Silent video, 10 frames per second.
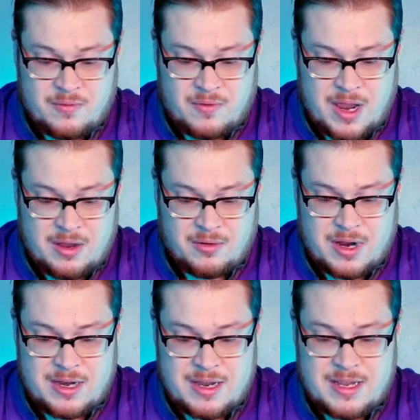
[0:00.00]

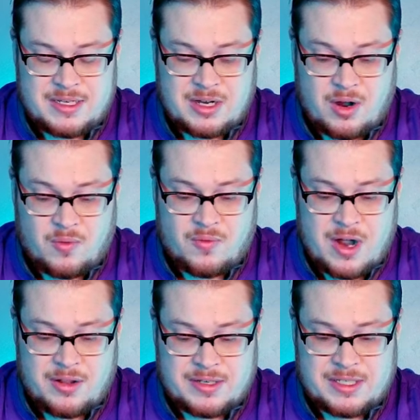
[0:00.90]
Rangrid is our
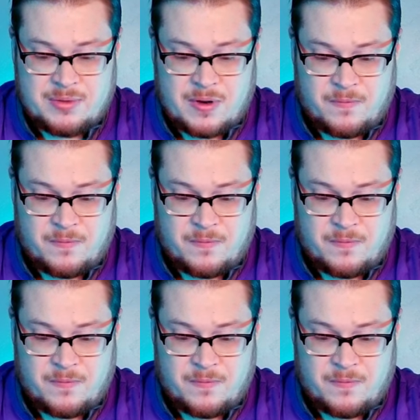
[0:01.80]
rare. Let's see what our